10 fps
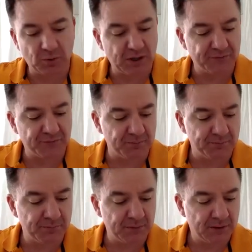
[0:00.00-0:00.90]
away
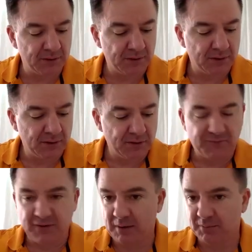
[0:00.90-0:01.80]
from
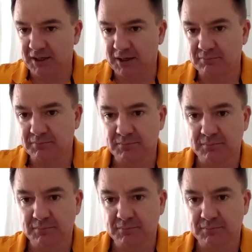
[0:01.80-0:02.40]
family.